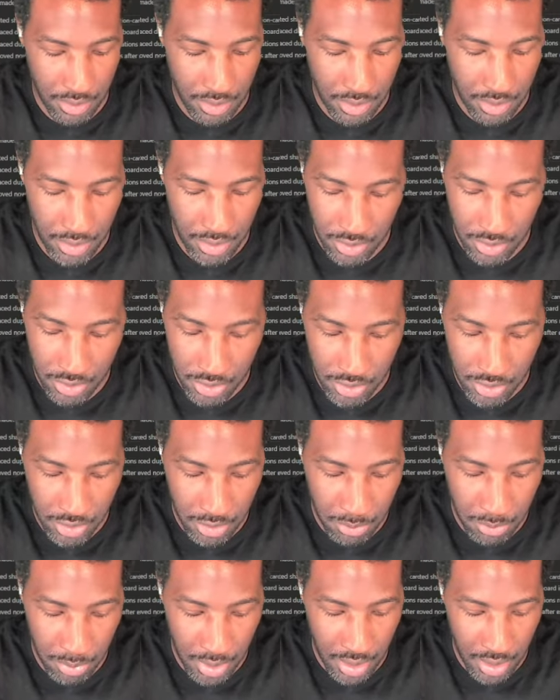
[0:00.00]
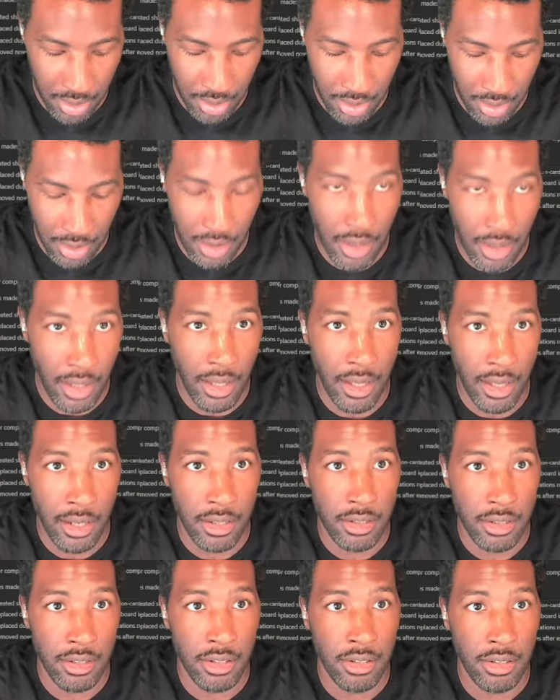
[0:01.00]
It should be
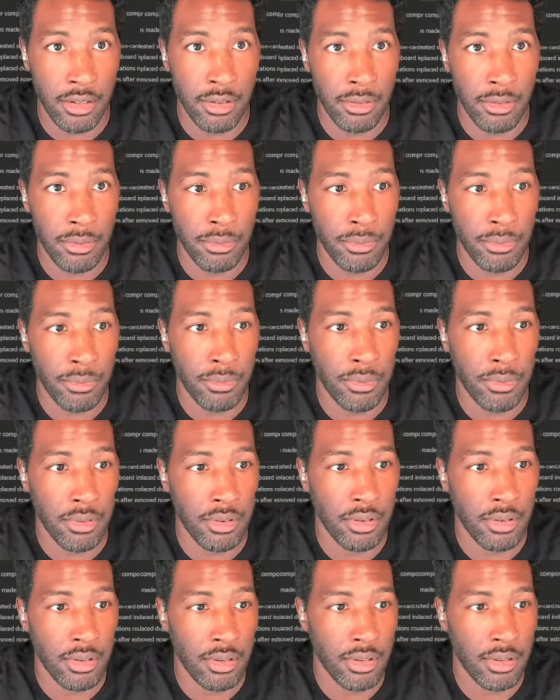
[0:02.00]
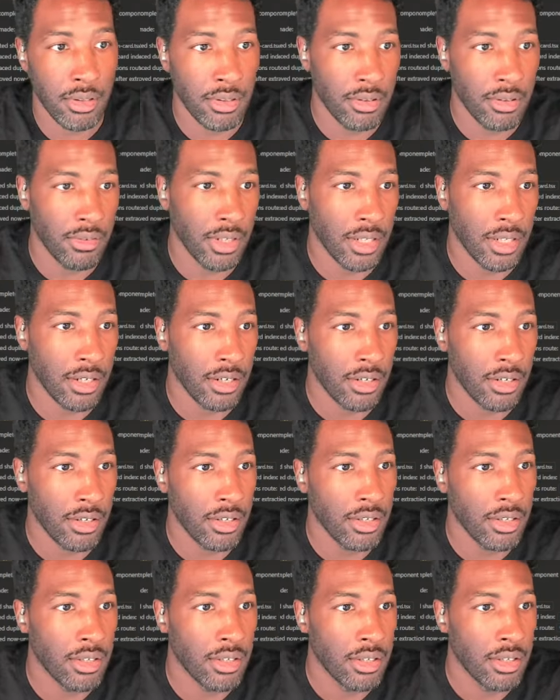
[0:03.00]
active right here.
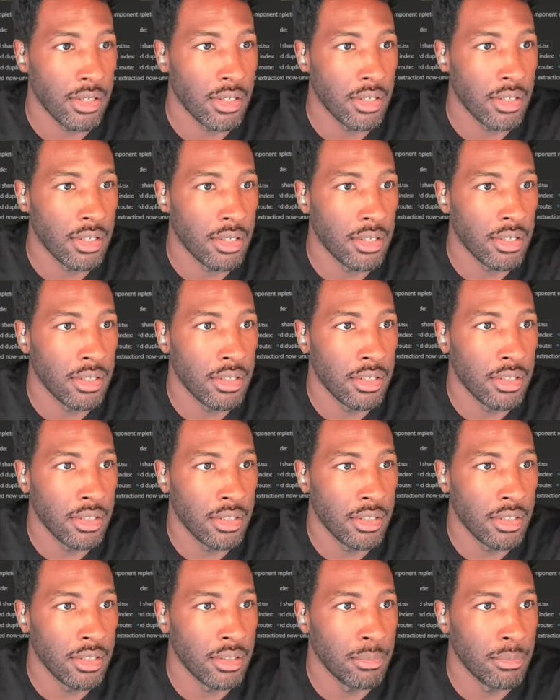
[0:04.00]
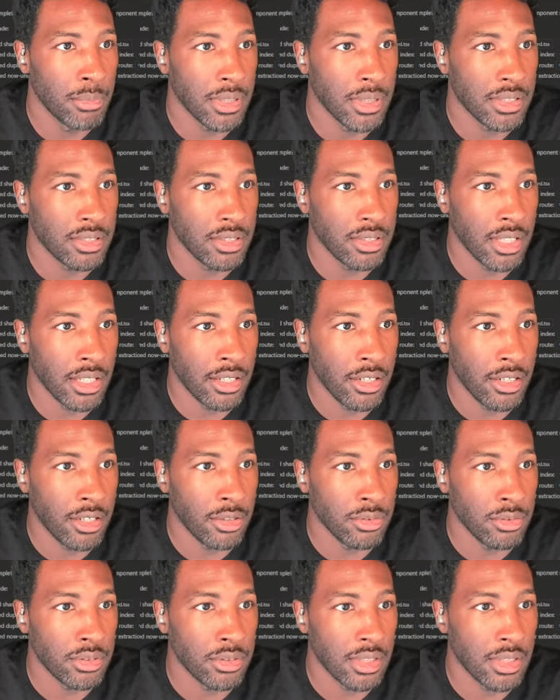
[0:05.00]
That's not
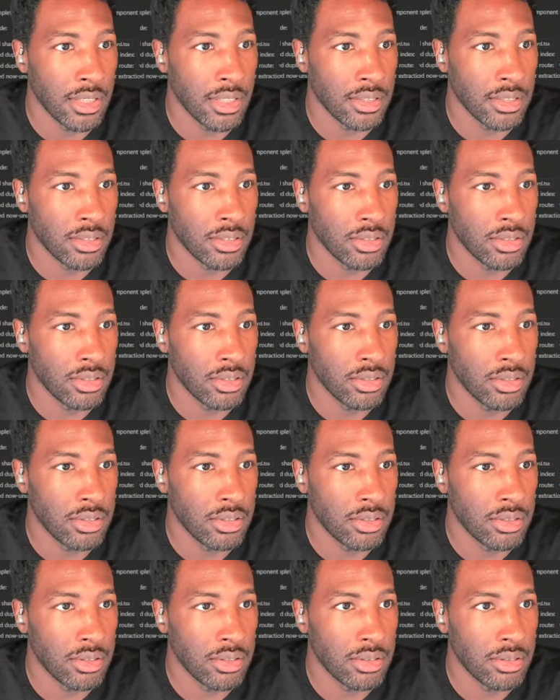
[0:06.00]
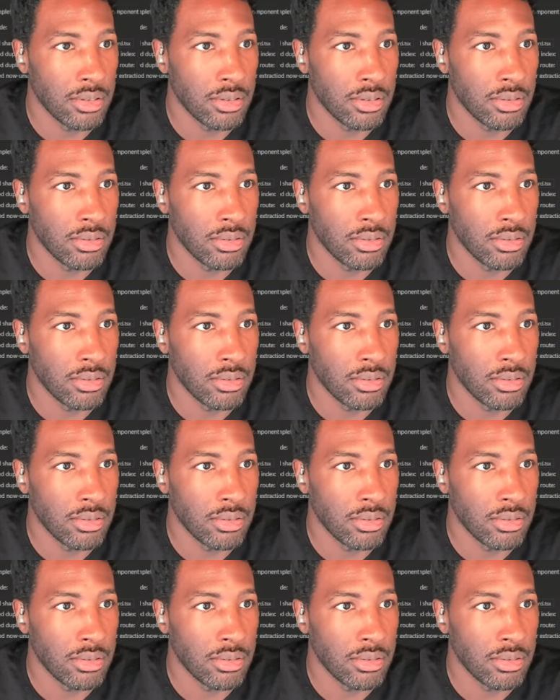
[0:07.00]
notes. That's